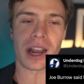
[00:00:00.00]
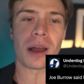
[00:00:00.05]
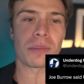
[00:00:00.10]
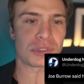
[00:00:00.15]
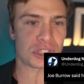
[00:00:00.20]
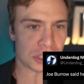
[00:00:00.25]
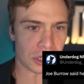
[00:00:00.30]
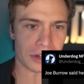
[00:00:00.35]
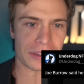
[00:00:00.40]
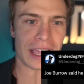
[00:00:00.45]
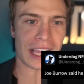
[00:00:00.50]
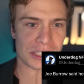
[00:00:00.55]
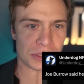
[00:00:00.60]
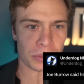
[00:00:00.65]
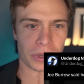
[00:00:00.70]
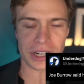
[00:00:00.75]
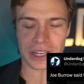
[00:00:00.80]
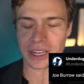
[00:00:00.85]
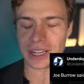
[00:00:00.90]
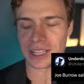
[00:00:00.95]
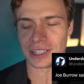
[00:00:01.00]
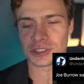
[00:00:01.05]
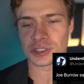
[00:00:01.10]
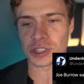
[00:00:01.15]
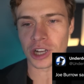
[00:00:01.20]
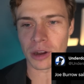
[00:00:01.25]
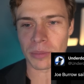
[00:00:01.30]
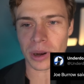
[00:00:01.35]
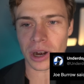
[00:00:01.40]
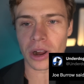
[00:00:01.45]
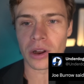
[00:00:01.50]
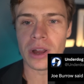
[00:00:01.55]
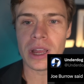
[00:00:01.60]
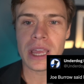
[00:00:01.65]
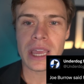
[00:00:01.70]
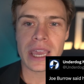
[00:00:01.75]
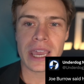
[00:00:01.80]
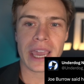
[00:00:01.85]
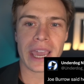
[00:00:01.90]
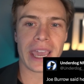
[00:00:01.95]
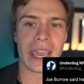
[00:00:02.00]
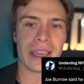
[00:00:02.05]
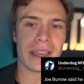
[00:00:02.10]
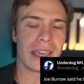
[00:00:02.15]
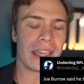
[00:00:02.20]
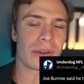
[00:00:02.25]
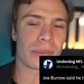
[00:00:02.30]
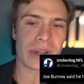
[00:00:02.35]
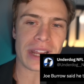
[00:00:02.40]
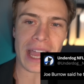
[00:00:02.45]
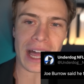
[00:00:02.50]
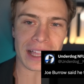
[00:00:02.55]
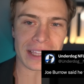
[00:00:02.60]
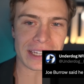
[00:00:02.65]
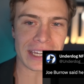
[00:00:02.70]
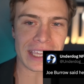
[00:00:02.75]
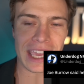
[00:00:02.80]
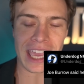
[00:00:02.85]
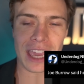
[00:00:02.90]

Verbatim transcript: I'm sure that's what it is, Joe Burrow. In reality,